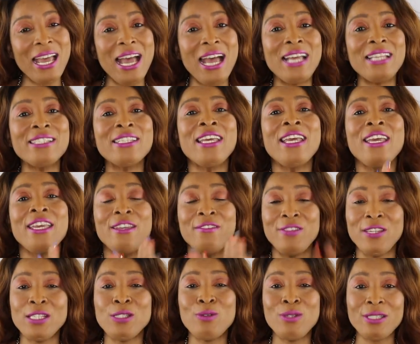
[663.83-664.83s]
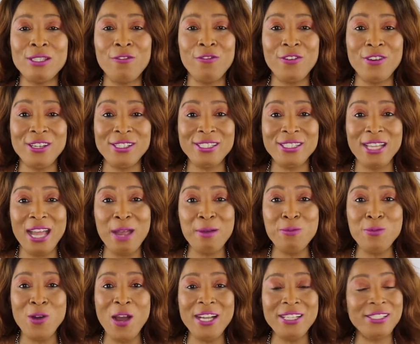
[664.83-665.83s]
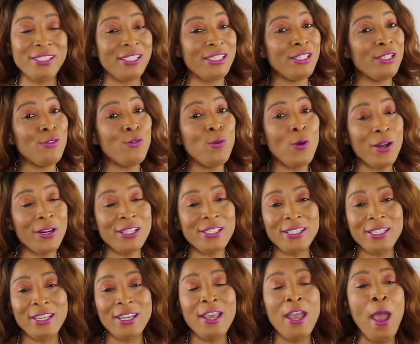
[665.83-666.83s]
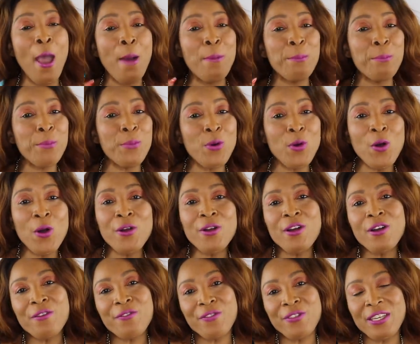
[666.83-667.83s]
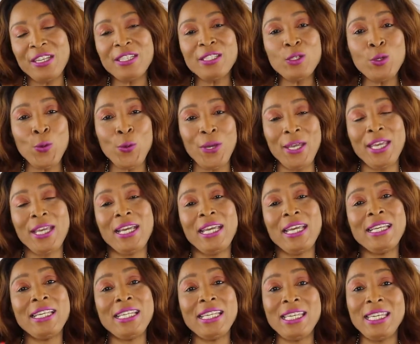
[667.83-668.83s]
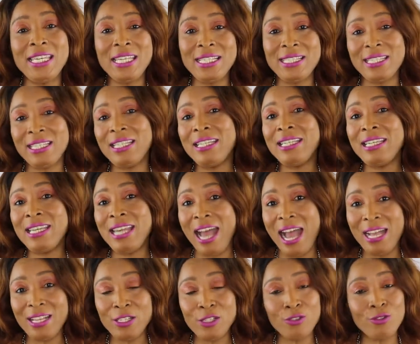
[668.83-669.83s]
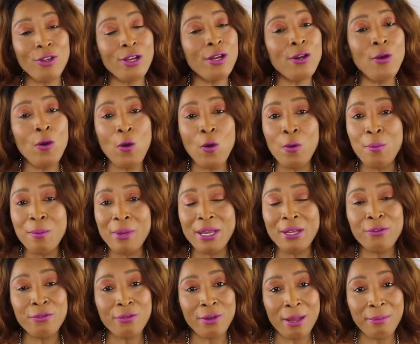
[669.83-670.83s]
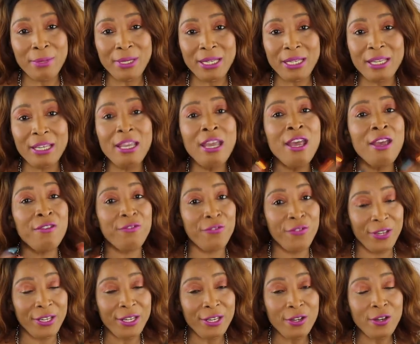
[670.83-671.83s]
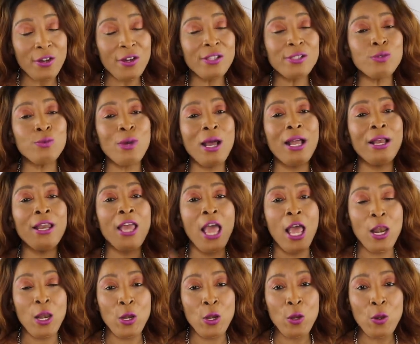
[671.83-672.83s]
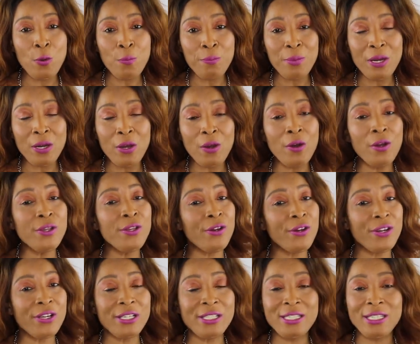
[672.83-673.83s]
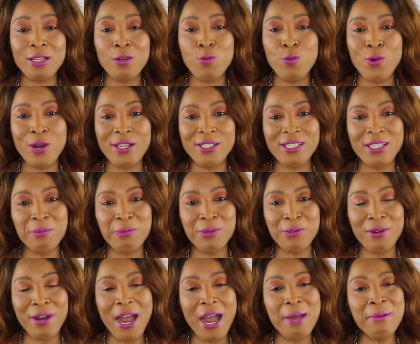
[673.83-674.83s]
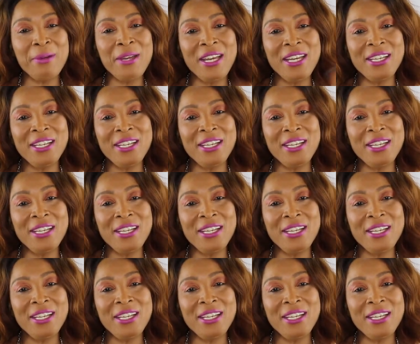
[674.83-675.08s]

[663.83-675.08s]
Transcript: And if this was the first time watching, you want to see more of these quick and easy natural homemade remedy videos, well, look below. You're going to see the word subscribe.